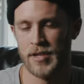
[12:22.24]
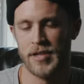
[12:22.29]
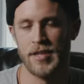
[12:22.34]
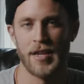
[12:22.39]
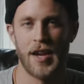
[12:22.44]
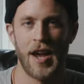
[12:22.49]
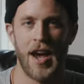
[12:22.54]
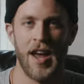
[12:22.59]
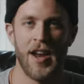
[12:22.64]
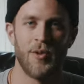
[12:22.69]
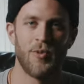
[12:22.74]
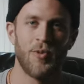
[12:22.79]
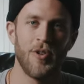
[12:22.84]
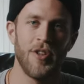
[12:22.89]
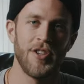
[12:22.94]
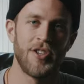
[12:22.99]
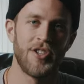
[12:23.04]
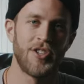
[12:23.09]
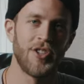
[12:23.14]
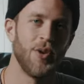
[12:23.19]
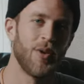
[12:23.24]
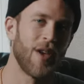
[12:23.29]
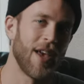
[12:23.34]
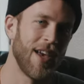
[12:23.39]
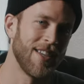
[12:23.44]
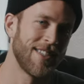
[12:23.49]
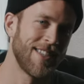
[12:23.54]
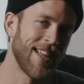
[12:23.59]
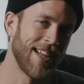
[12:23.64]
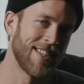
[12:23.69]
us to kind of really
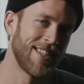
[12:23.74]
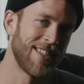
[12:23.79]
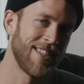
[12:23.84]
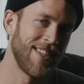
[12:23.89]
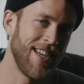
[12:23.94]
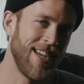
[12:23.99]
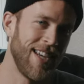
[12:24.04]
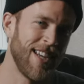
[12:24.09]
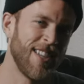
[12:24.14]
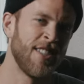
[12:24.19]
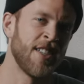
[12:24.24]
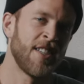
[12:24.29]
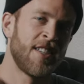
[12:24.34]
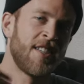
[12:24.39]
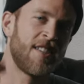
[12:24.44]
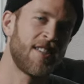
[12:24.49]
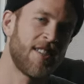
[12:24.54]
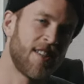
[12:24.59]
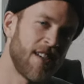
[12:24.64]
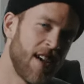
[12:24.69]
showcase that scene and just